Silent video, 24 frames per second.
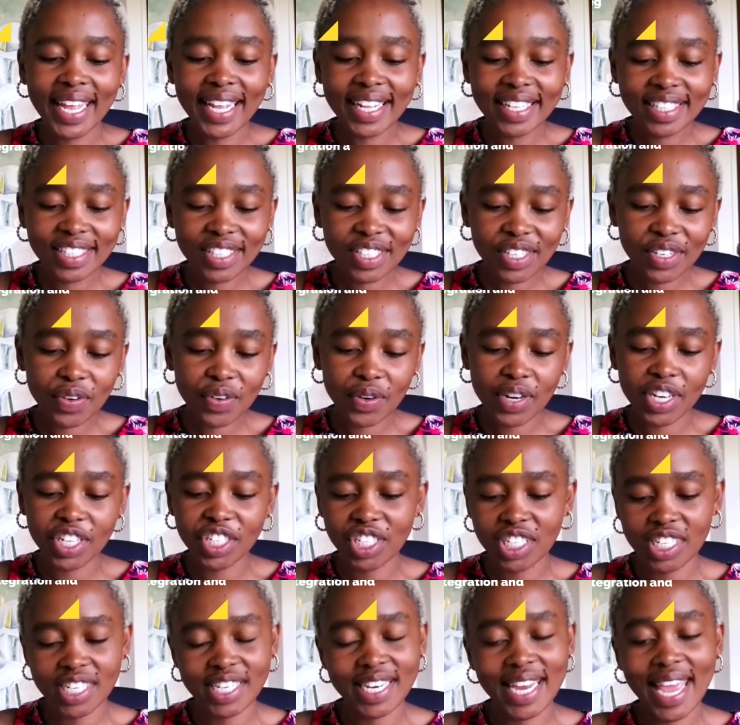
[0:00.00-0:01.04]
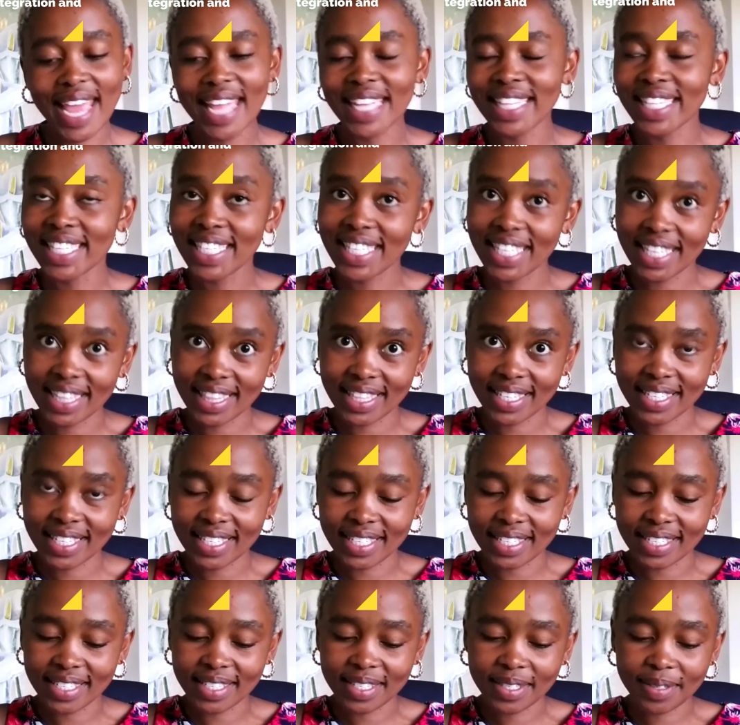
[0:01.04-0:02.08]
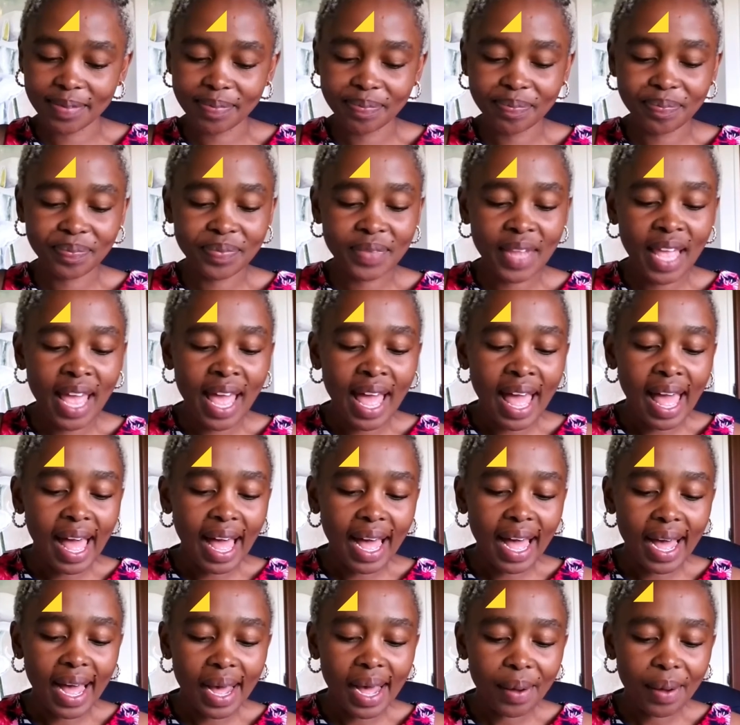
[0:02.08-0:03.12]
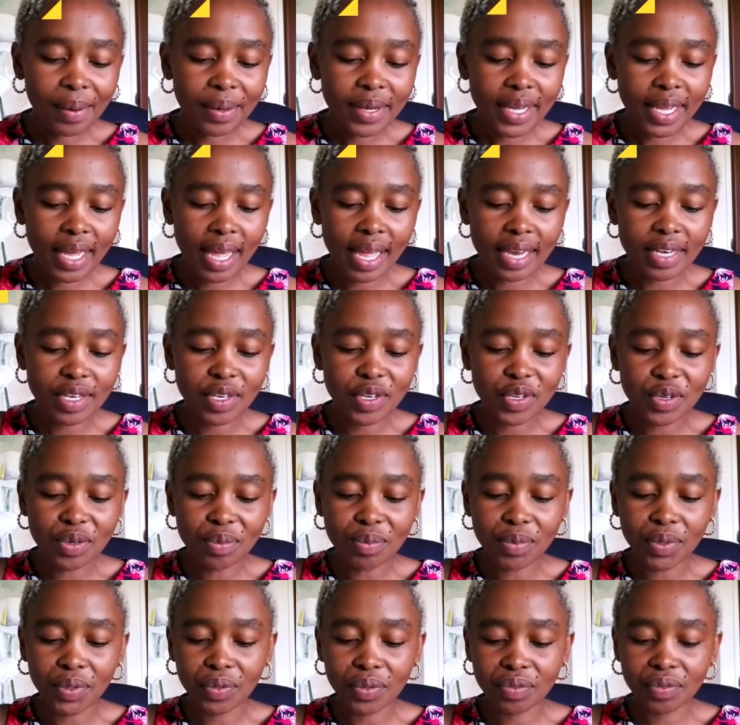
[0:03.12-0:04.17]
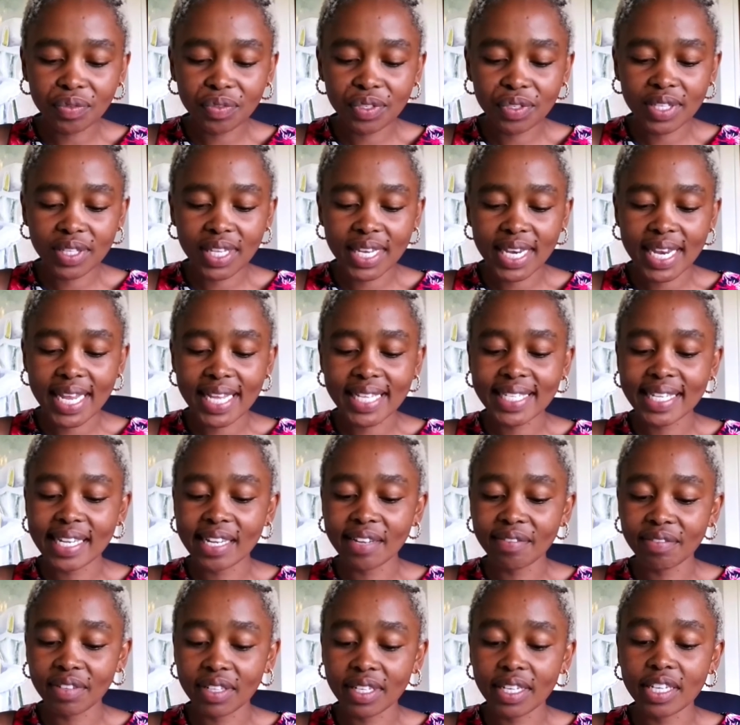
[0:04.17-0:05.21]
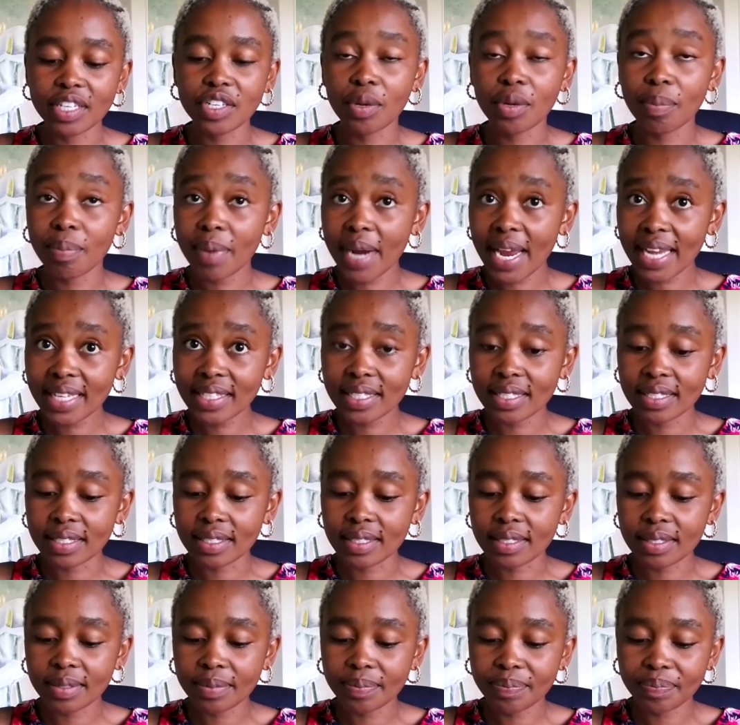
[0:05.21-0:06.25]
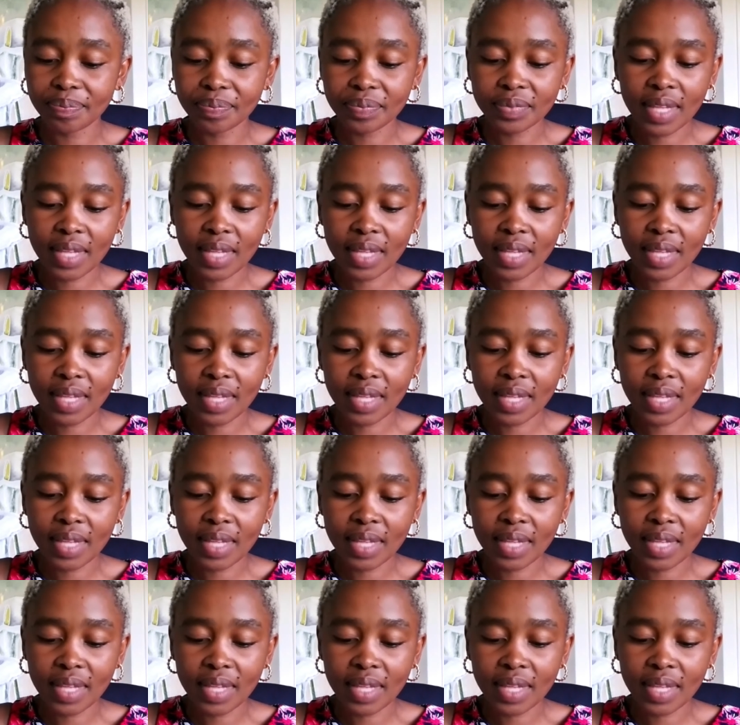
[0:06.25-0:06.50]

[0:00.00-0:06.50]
Integration and Synthesis. How can you move to the next level in your practice?